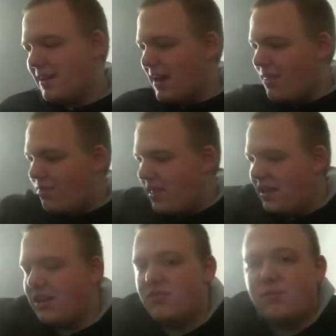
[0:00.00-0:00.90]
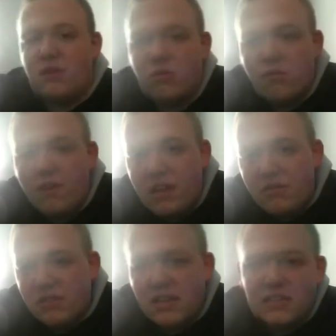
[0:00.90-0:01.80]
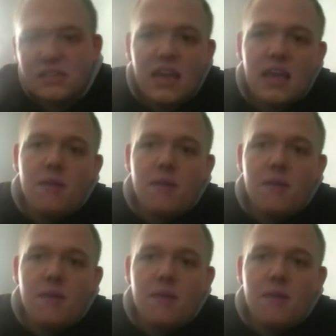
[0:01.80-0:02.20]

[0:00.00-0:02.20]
and I think it'd be cool if I use this.